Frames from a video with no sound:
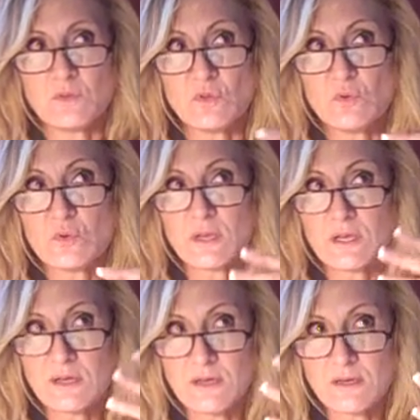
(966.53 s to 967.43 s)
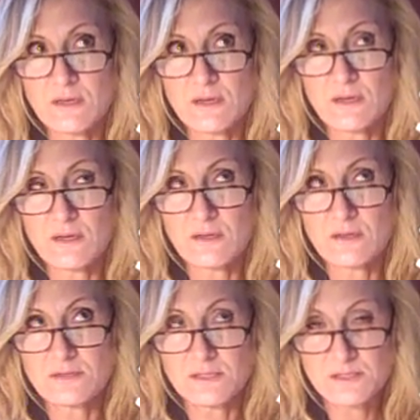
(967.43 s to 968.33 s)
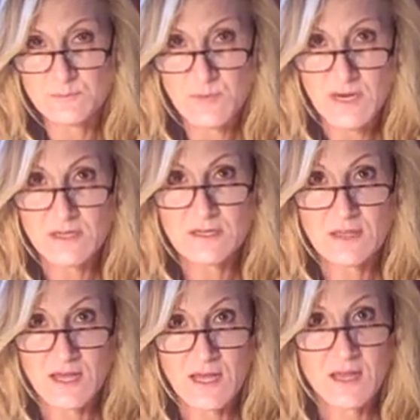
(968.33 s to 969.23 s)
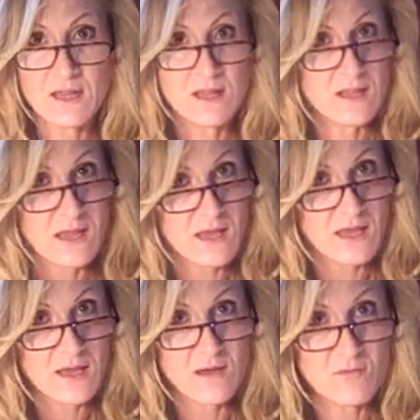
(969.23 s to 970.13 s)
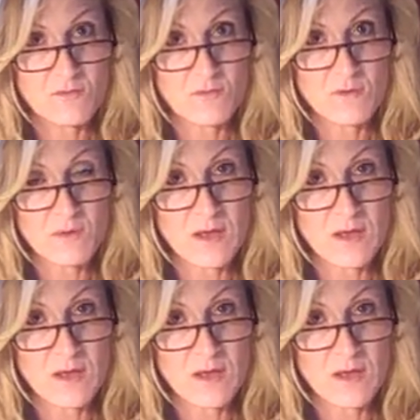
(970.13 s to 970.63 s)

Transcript: you can suspect that they have